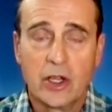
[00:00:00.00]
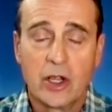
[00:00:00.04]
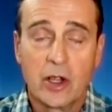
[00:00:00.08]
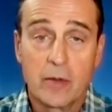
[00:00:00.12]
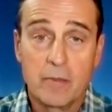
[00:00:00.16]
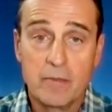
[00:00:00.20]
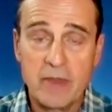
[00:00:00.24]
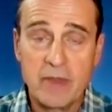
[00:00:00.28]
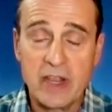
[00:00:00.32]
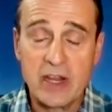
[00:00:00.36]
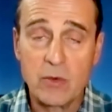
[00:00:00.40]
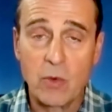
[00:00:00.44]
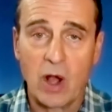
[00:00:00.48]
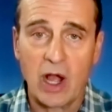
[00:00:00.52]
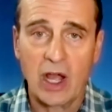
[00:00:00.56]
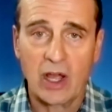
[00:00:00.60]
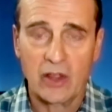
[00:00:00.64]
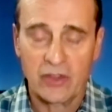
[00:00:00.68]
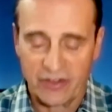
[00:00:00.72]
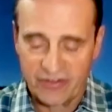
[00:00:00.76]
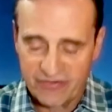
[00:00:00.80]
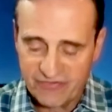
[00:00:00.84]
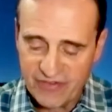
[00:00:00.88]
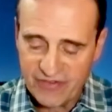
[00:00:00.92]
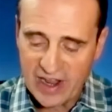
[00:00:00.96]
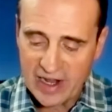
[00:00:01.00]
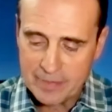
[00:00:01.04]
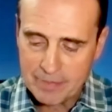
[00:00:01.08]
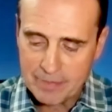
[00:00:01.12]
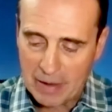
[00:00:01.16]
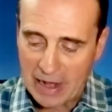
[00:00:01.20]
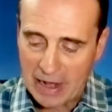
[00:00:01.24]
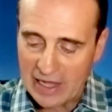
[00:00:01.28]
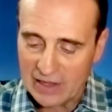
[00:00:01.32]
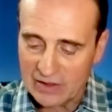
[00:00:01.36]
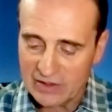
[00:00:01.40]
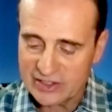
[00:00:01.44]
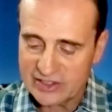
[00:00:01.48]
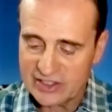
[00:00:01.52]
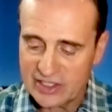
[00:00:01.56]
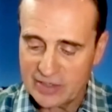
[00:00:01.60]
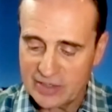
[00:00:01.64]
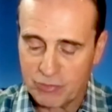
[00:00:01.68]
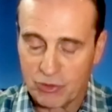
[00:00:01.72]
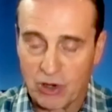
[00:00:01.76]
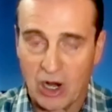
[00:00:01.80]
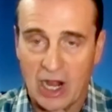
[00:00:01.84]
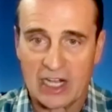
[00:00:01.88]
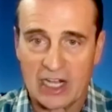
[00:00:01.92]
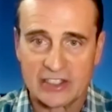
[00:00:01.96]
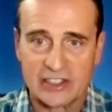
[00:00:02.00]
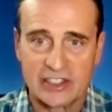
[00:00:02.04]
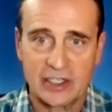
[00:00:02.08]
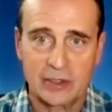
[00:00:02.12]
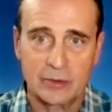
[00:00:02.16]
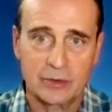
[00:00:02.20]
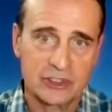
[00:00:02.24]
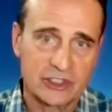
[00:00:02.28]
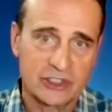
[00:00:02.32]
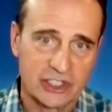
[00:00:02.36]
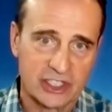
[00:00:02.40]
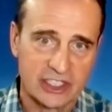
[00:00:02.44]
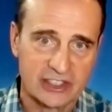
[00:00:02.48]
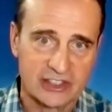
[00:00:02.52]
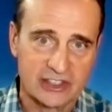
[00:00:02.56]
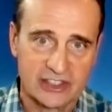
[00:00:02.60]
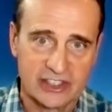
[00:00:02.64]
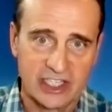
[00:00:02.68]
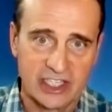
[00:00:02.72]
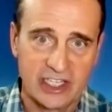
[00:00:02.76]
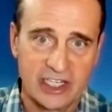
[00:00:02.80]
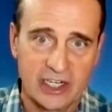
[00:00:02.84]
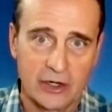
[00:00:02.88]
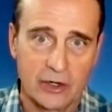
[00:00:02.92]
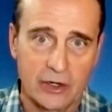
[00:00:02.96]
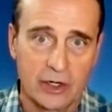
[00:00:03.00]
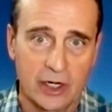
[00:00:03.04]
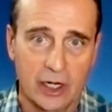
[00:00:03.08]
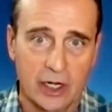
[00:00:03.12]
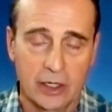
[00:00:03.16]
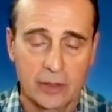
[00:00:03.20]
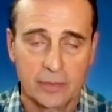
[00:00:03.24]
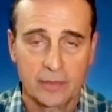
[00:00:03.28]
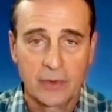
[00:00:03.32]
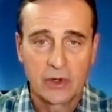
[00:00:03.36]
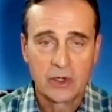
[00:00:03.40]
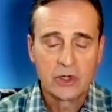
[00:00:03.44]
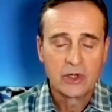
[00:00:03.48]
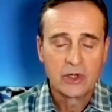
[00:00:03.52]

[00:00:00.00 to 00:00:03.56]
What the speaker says: Meanwhile, the Fed policy proxy, which you can see here in our